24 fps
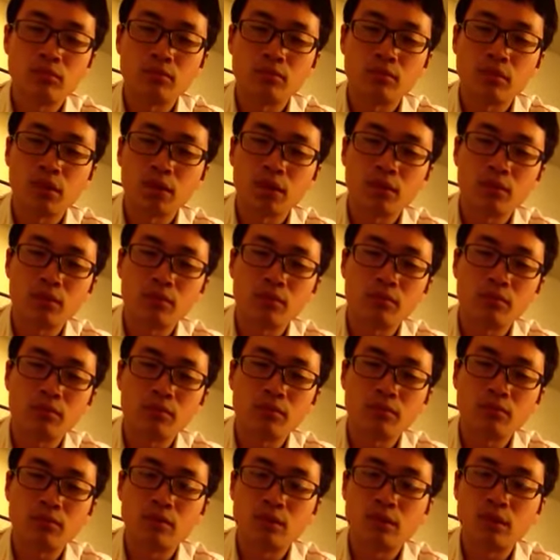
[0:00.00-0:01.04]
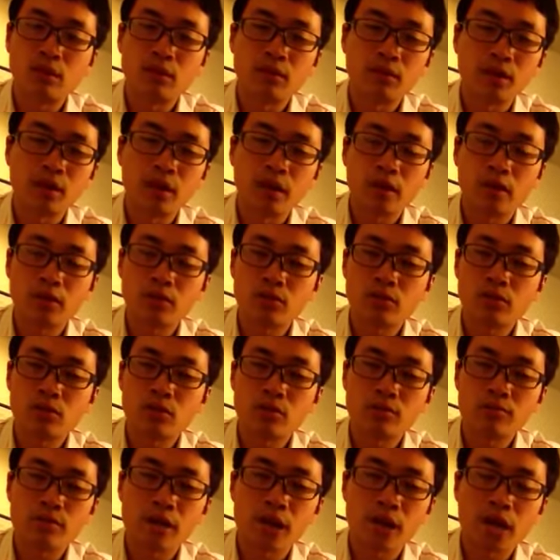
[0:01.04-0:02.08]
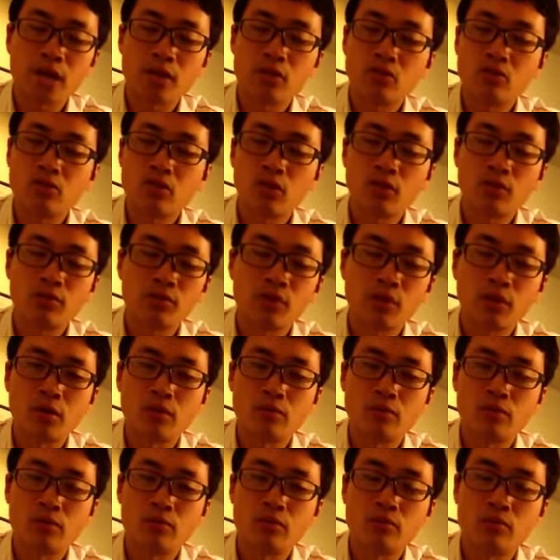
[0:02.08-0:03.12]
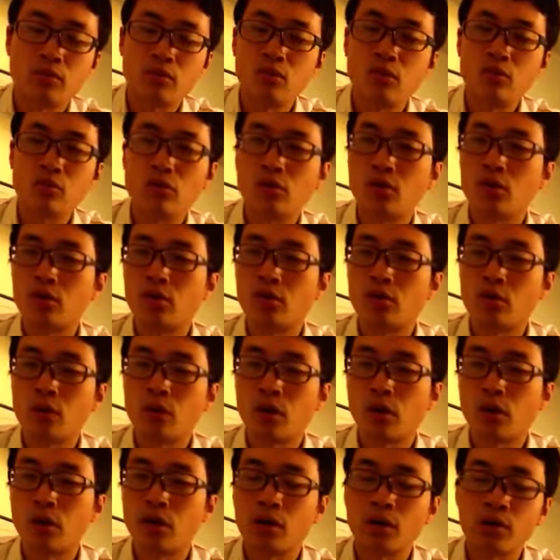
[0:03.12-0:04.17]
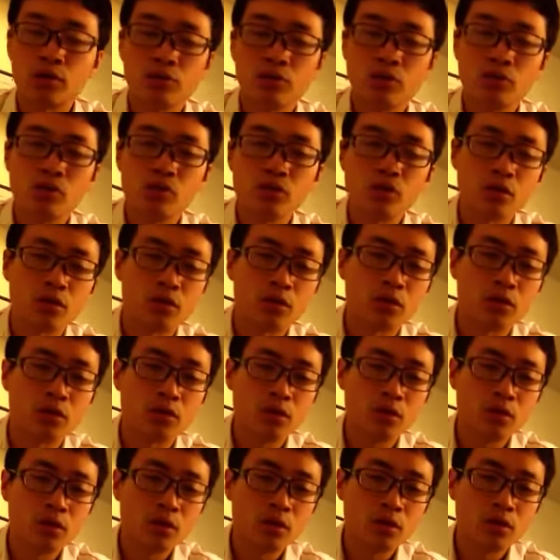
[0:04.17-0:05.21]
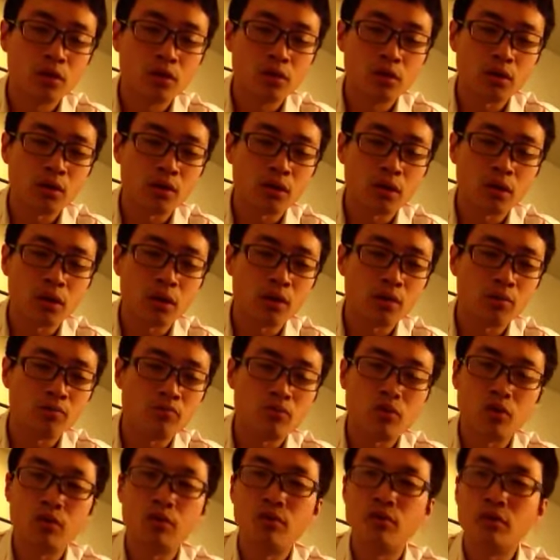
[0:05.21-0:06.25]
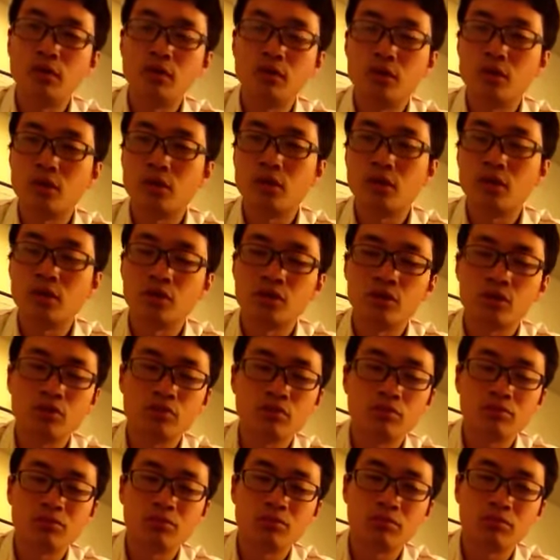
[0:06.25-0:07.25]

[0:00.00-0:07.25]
like select password from user, where user privilege is